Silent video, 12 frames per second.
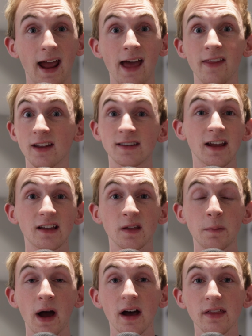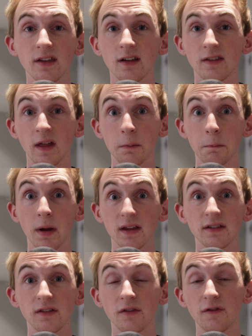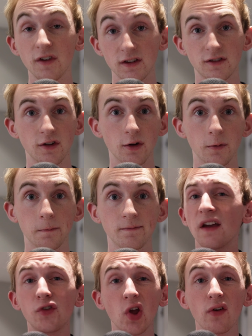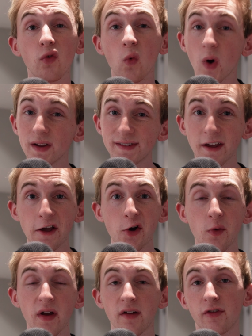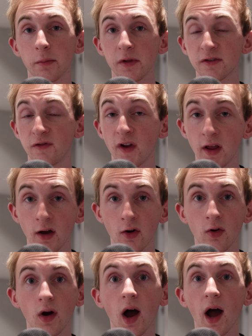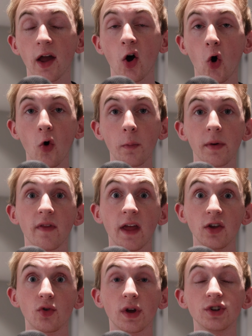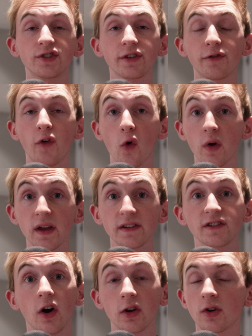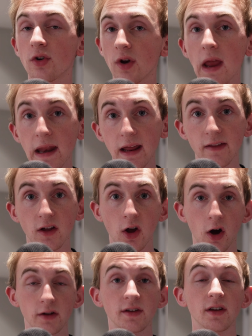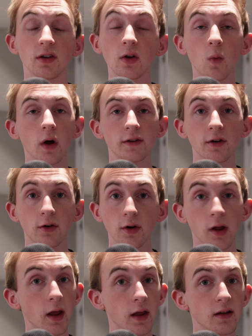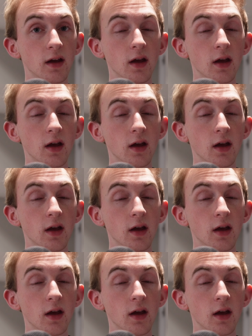and then take the path that best fits you. If you have one takeaway from this video, I hope that you can just focus on creating the content you want to create.